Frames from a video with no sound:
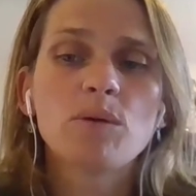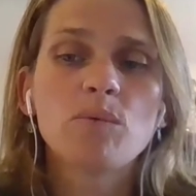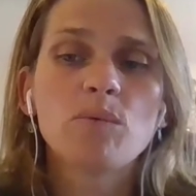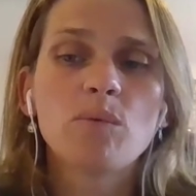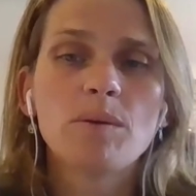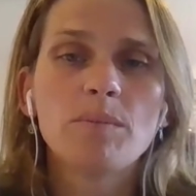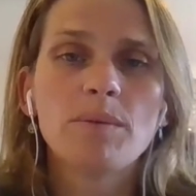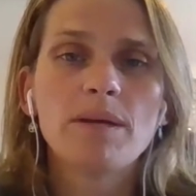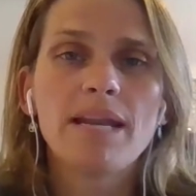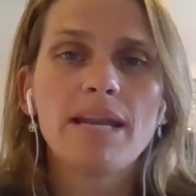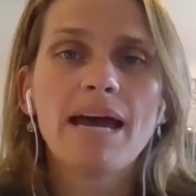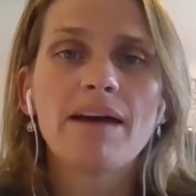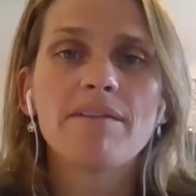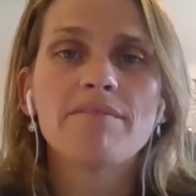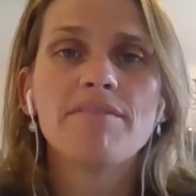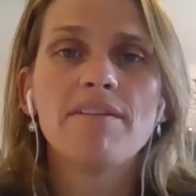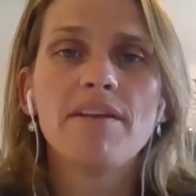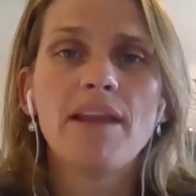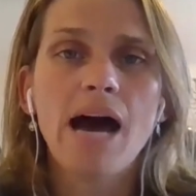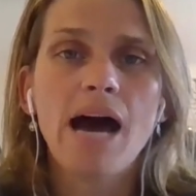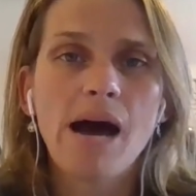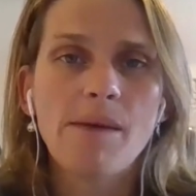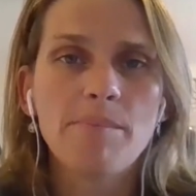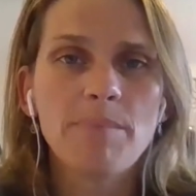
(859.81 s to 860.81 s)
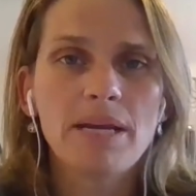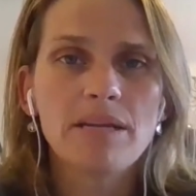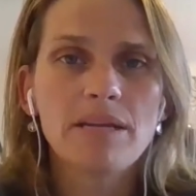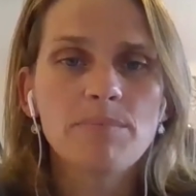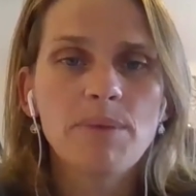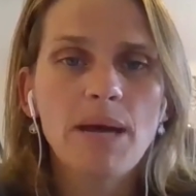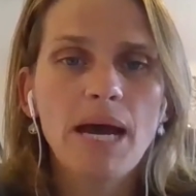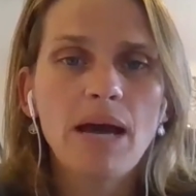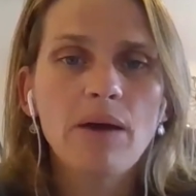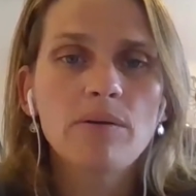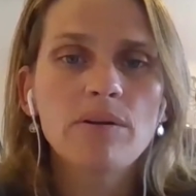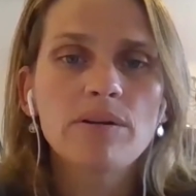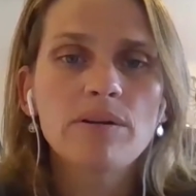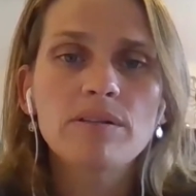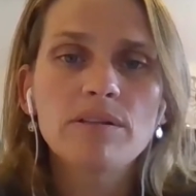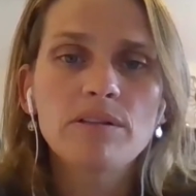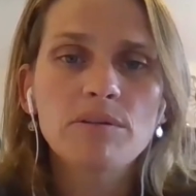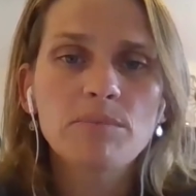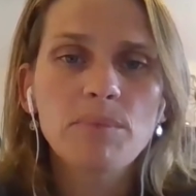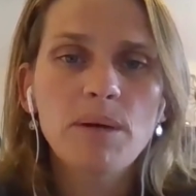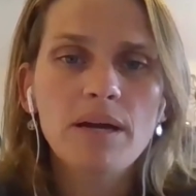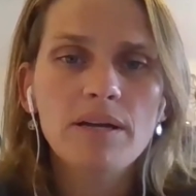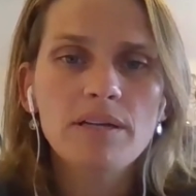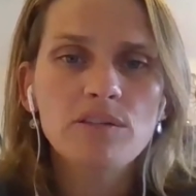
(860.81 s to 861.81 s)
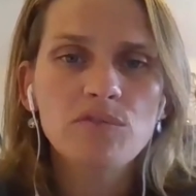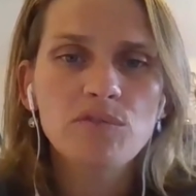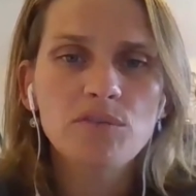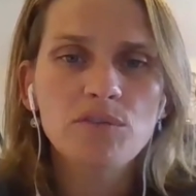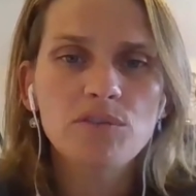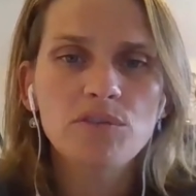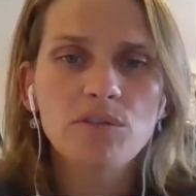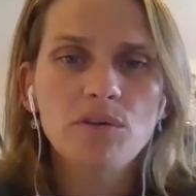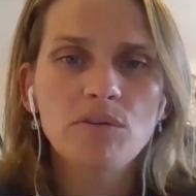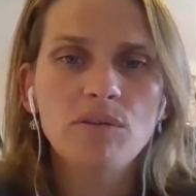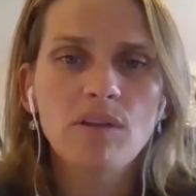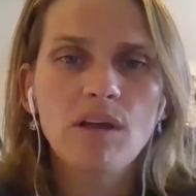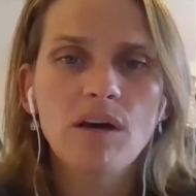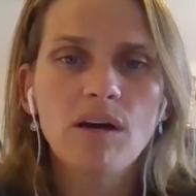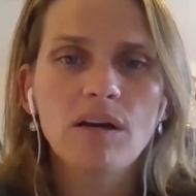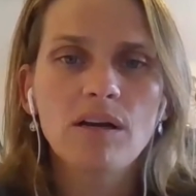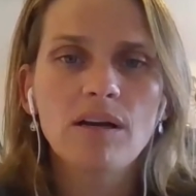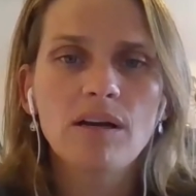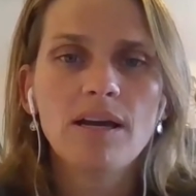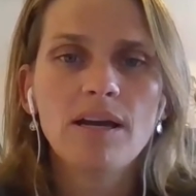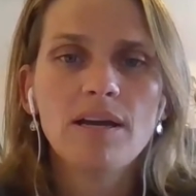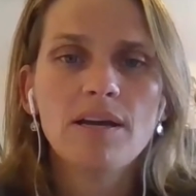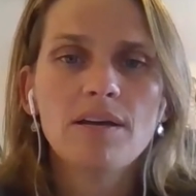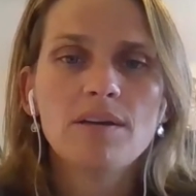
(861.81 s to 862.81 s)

women have not been empowered in their bodies for so long.